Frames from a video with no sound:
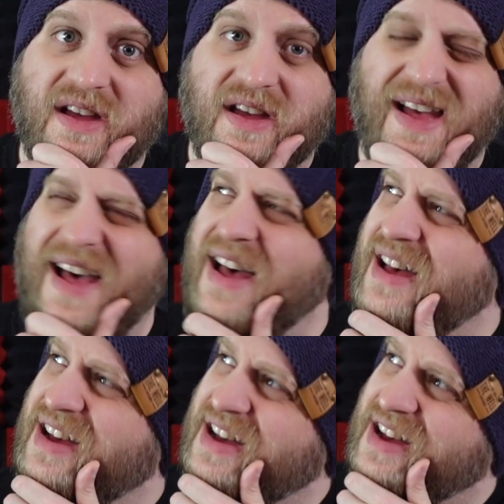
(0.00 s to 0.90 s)

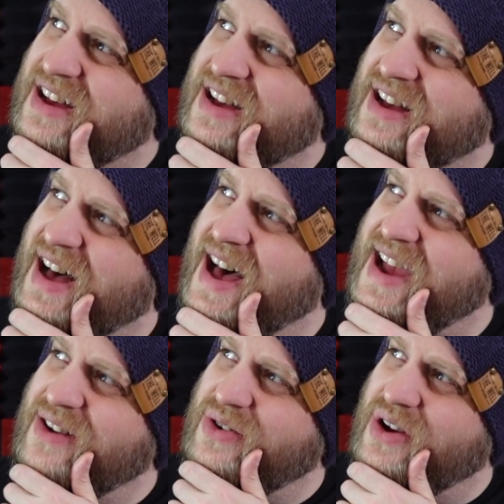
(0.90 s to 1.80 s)
I
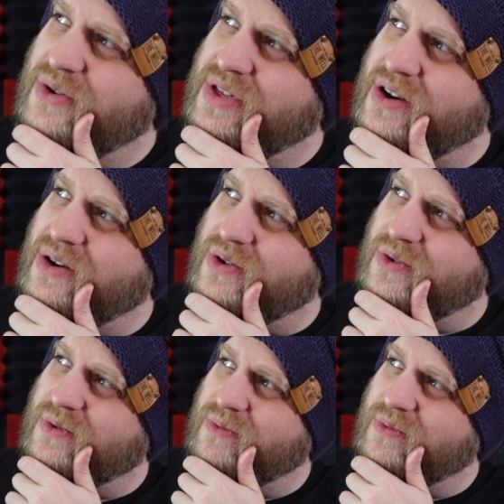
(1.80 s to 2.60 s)
don't know, though.